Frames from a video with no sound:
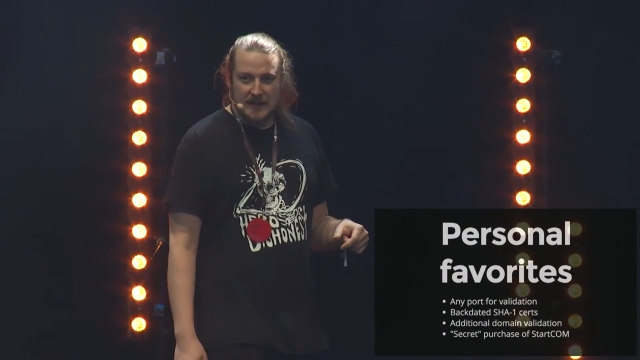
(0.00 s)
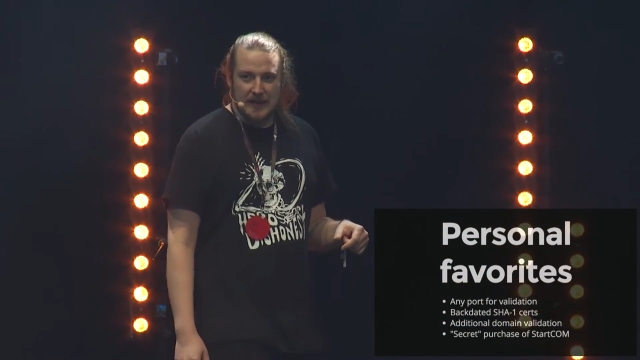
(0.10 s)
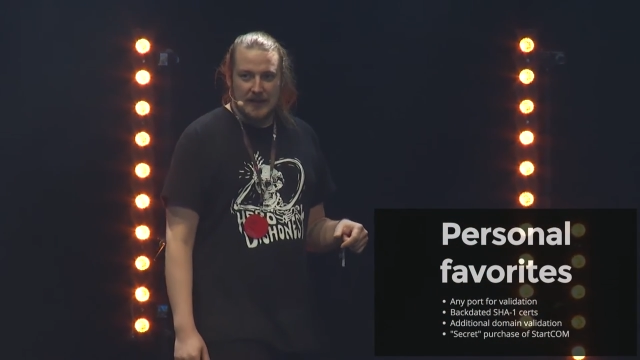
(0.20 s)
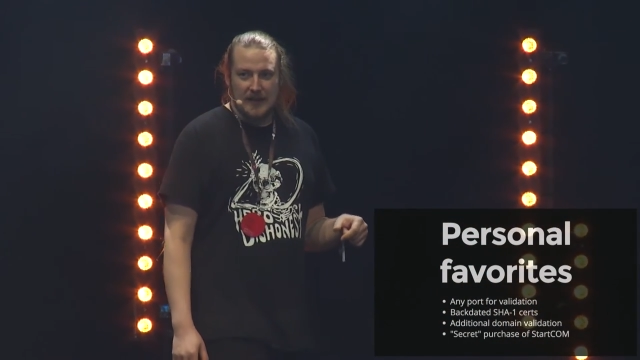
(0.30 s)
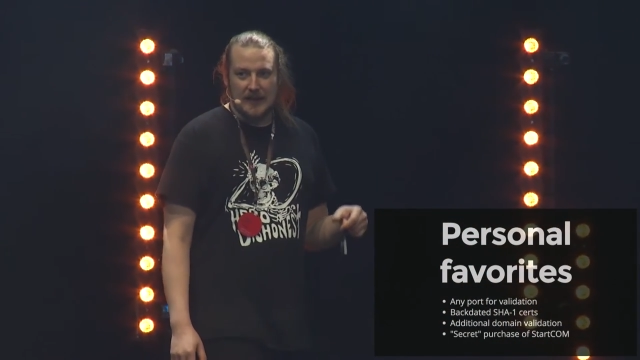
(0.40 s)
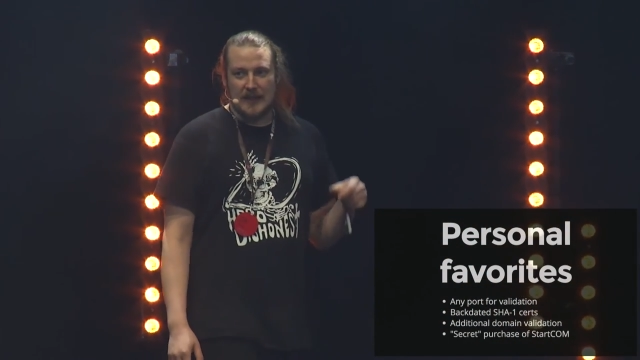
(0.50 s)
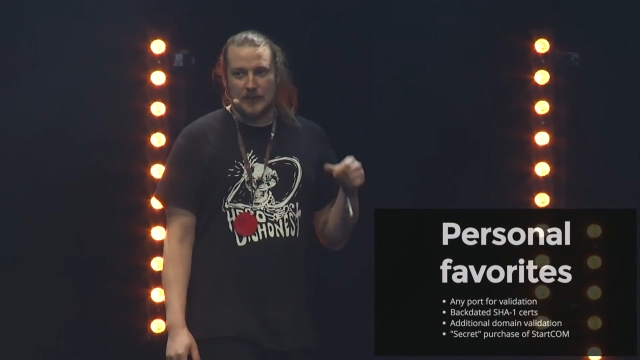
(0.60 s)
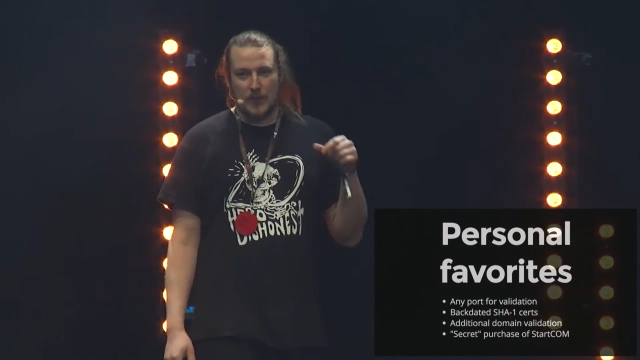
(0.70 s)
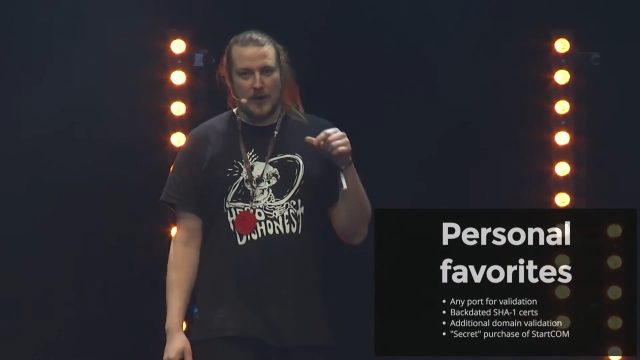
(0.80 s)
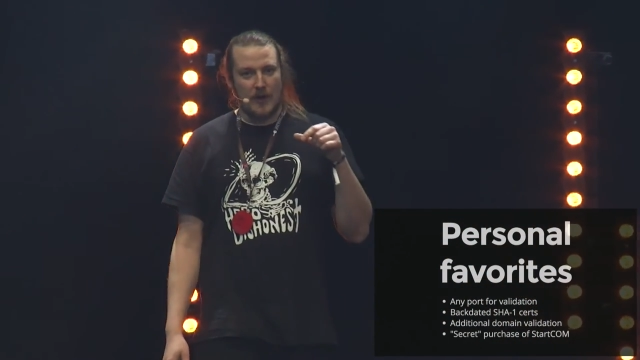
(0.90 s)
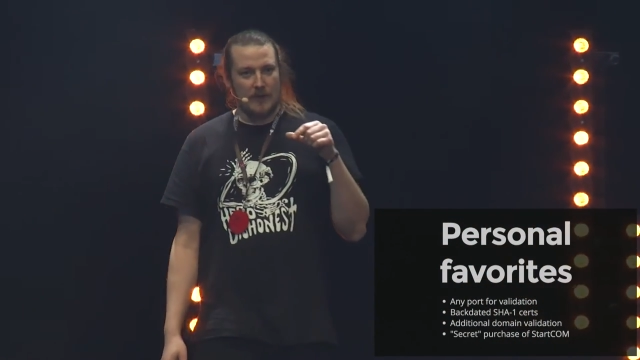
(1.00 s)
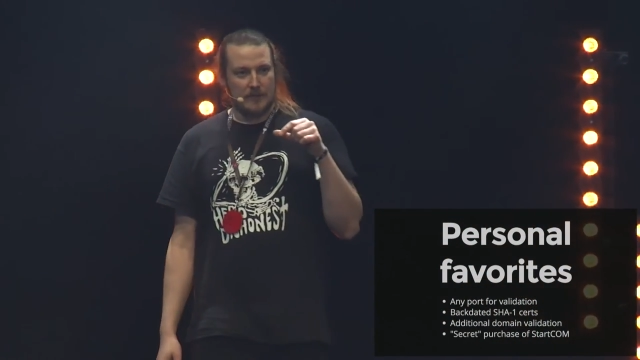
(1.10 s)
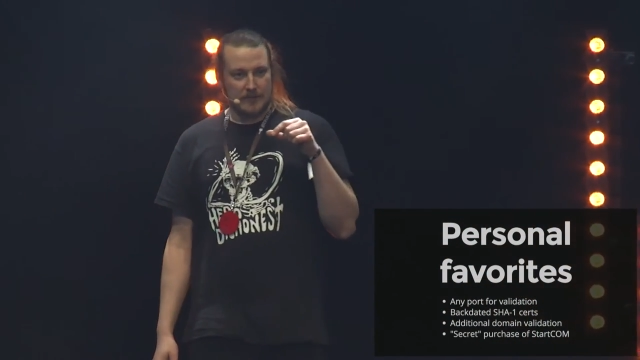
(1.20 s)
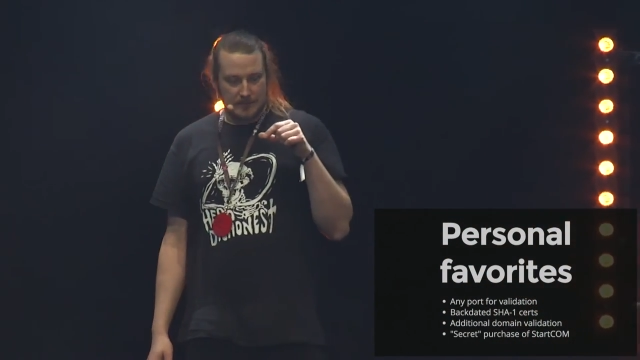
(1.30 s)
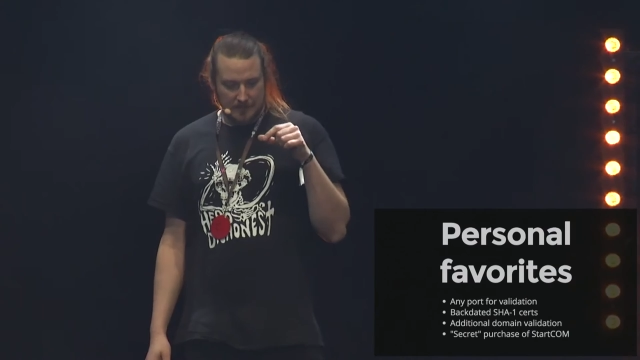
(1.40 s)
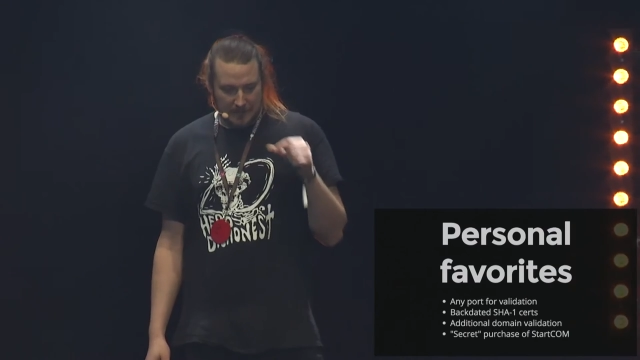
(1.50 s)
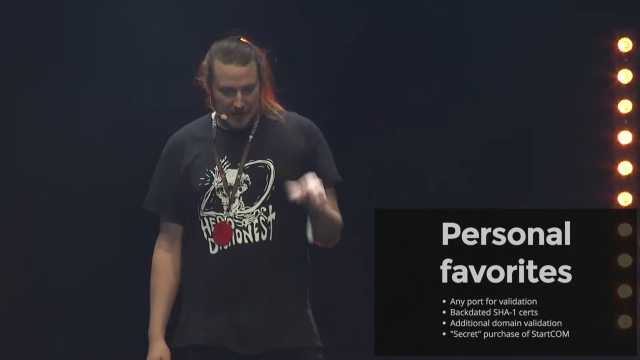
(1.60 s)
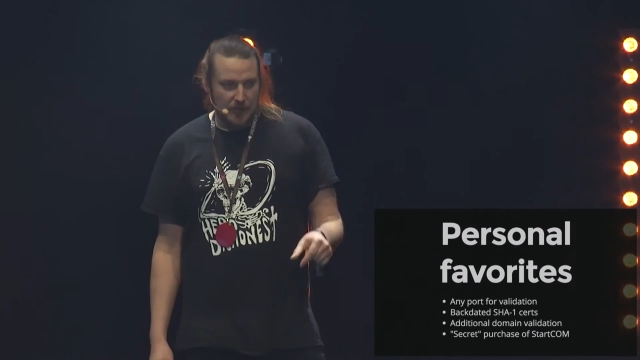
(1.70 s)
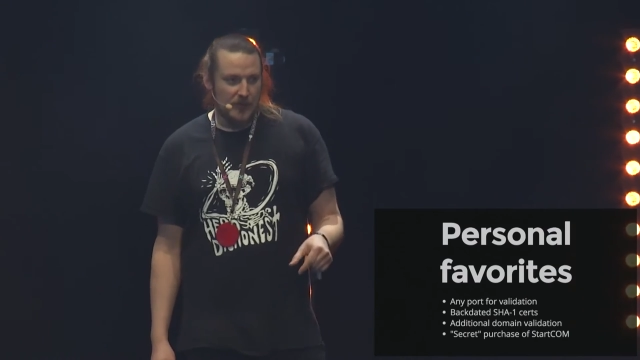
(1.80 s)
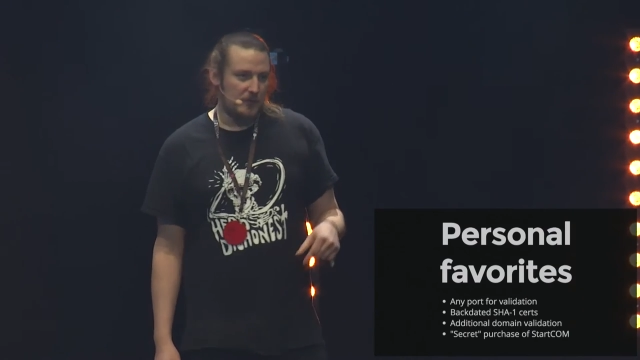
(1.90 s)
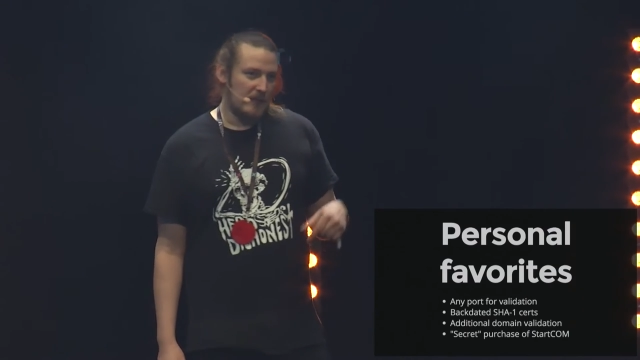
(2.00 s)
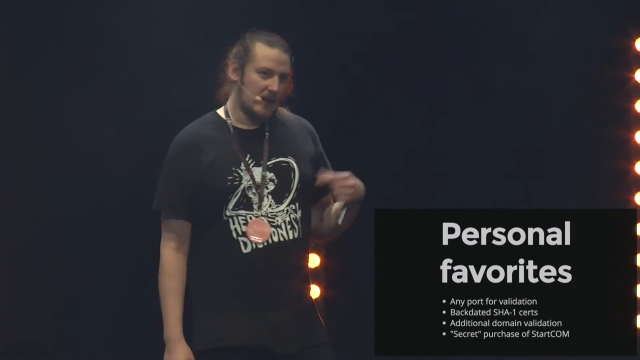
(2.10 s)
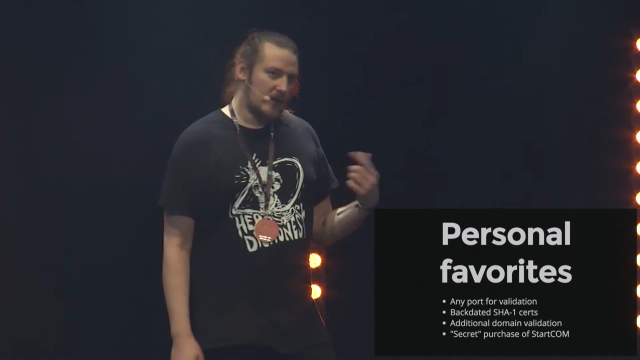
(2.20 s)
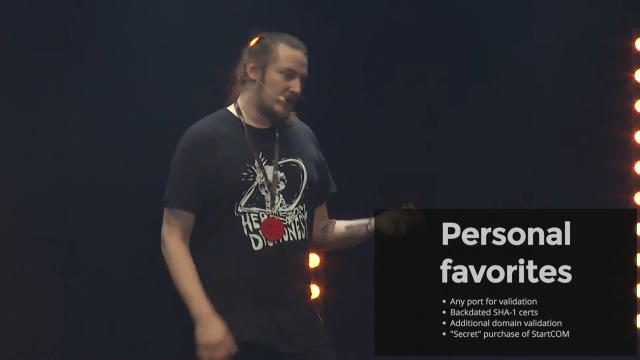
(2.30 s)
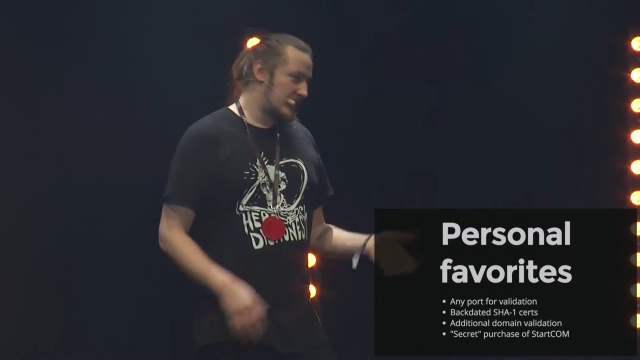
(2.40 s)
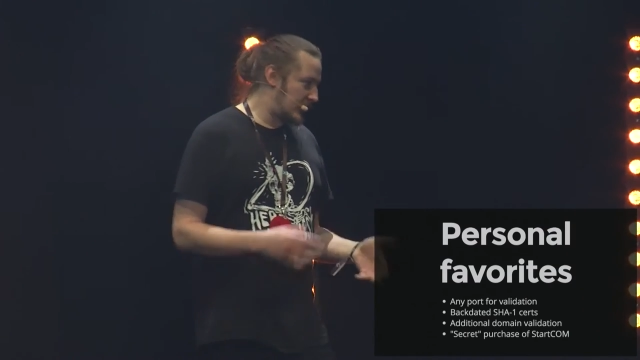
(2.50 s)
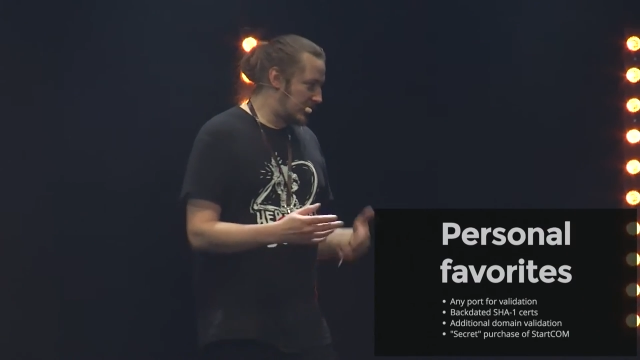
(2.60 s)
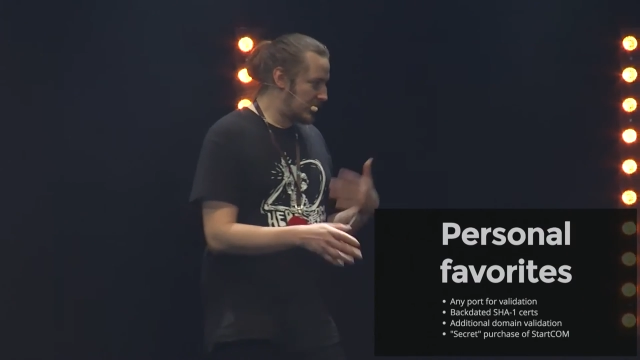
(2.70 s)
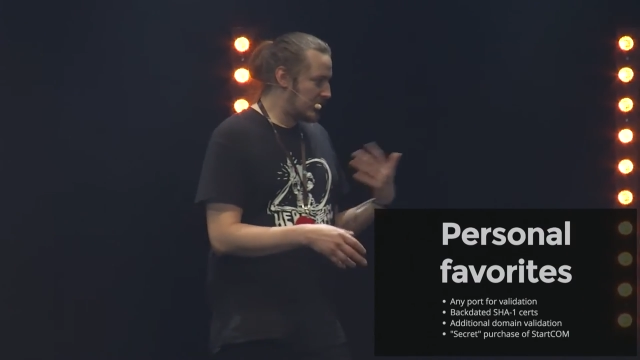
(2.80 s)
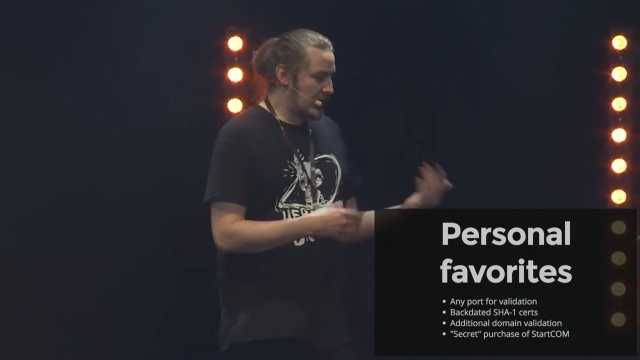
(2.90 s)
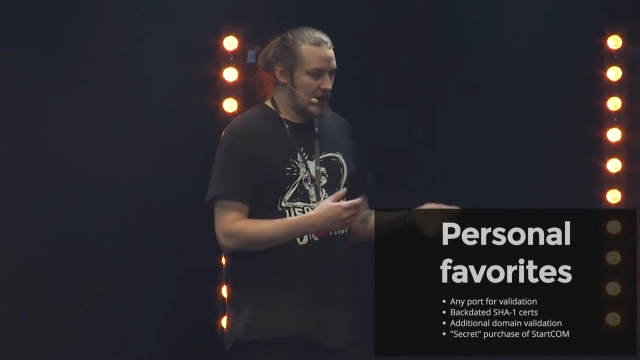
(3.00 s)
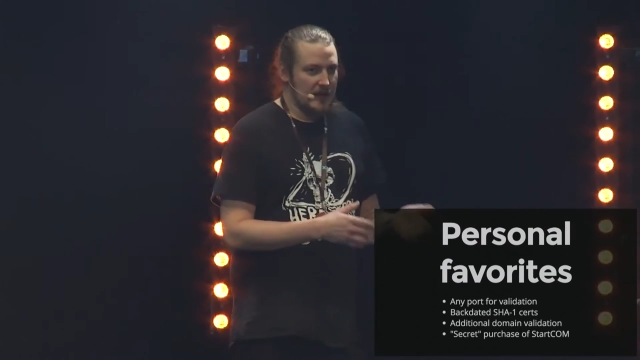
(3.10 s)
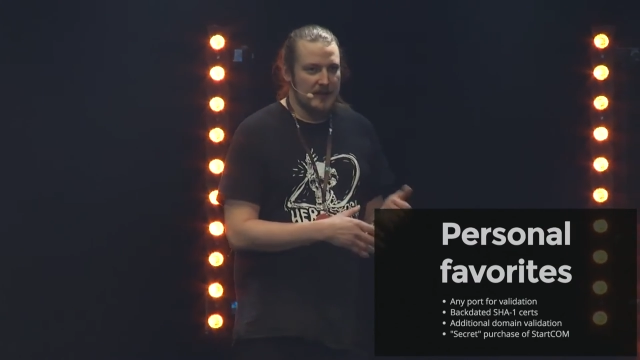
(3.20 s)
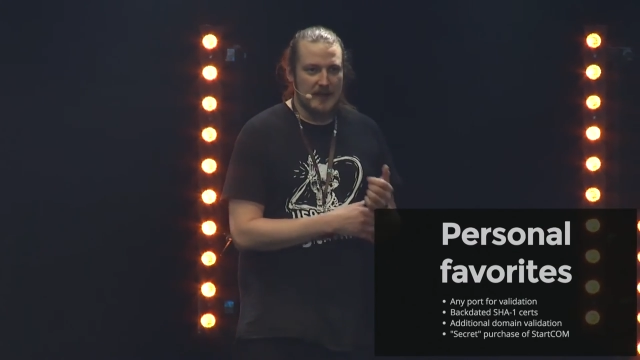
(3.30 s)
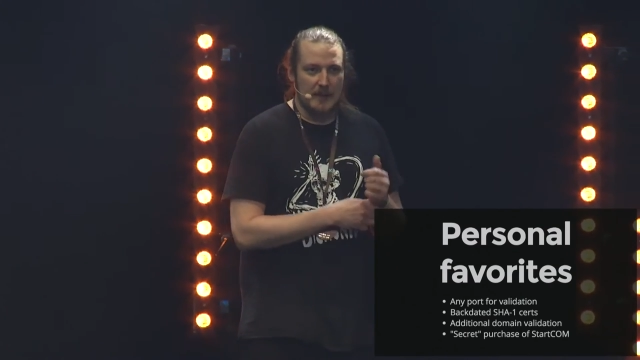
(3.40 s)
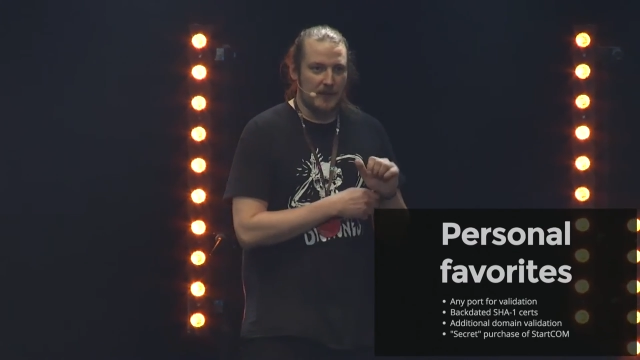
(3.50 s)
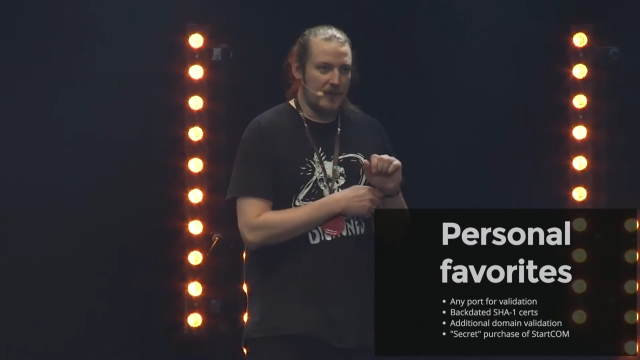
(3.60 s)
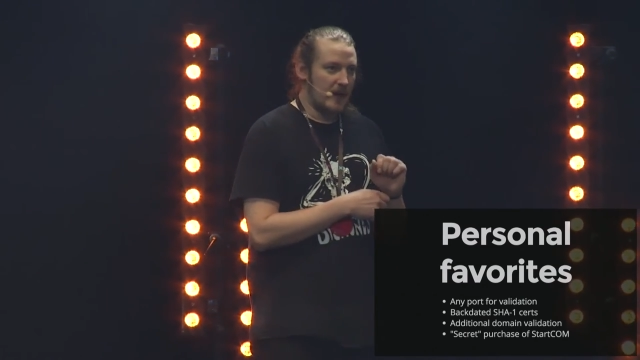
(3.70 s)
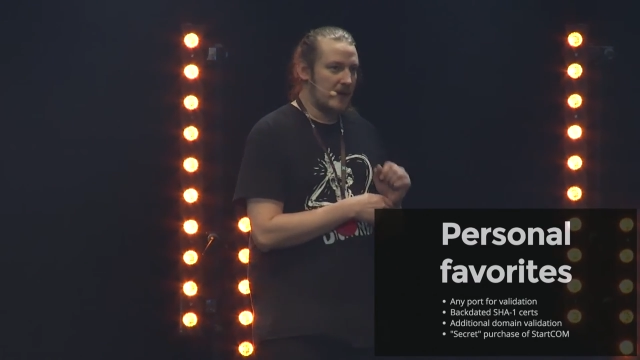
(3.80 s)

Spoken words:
that were used because some of their